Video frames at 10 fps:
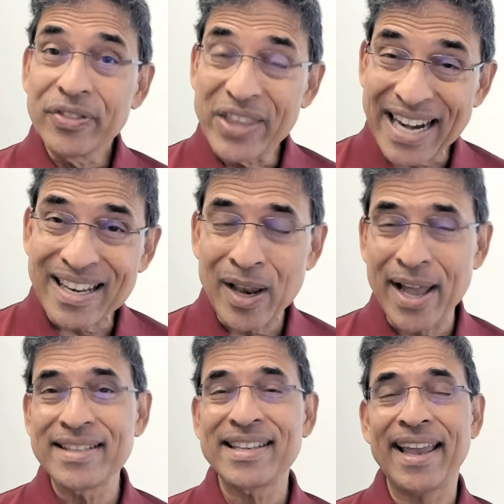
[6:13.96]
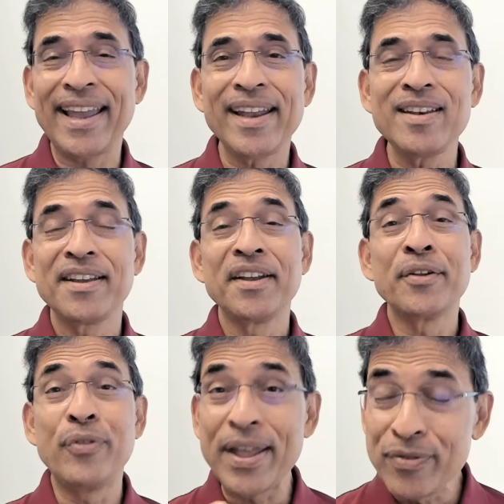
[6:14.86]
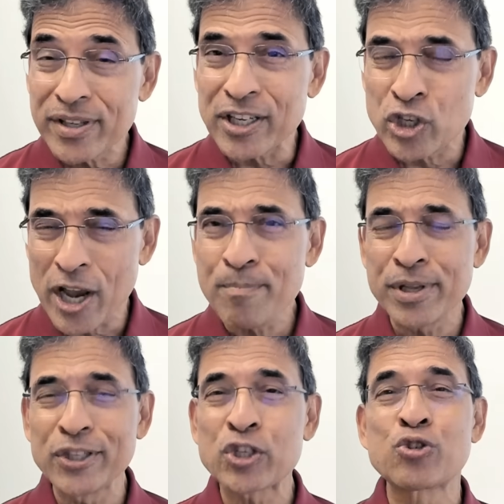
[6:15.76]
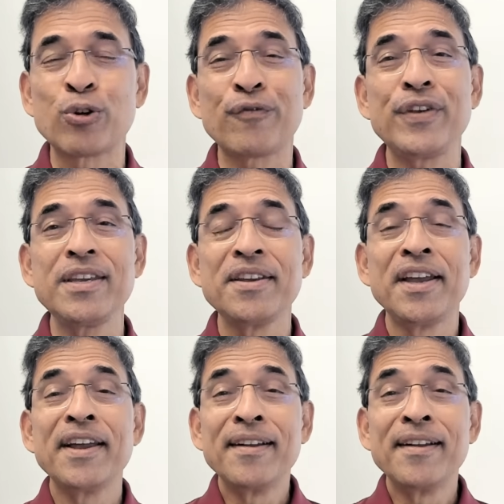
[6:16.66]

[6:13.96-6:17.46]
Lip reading: that lies ahead. Then there's a Champions Trophy.